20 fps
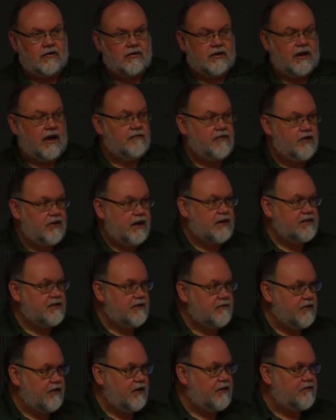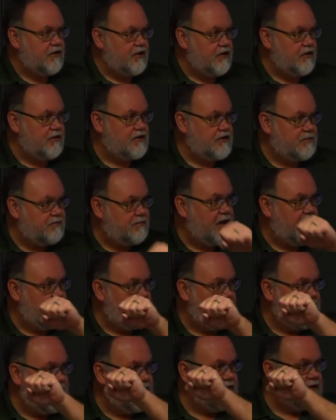have you guys ever lifted a
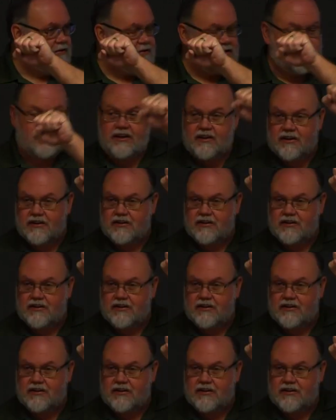sheet